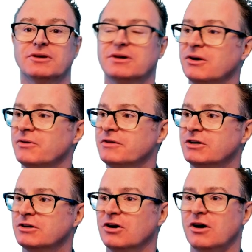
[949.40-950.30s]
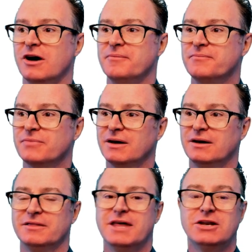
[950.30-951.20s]
get rid of it, gone.
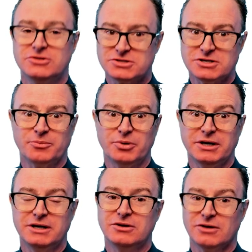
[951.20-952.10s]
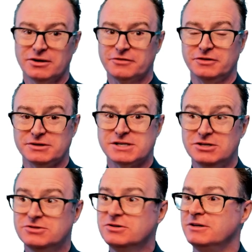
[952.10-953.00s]
Then you can start putting in your other fields that
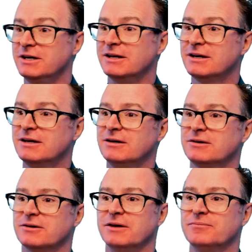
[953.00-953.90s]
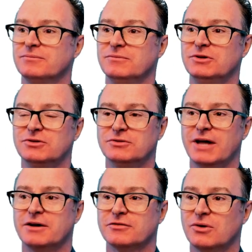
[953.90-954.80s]
you do need. Okay, you do
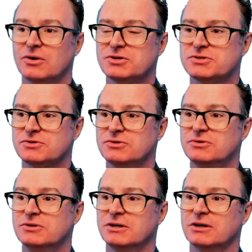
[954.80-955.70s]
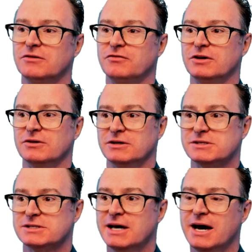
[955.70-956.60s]
that, of course, through configure
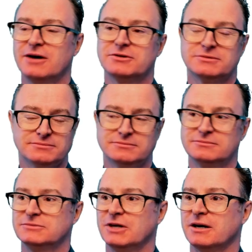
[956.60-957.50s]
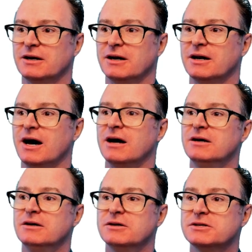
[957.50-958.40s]
list layout,
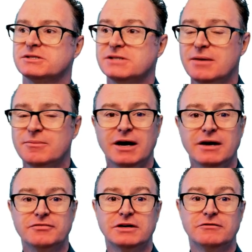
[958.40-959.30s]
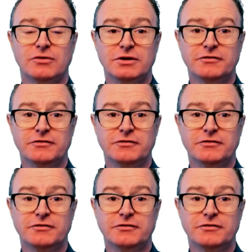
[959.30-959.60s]
Same kind of thing for the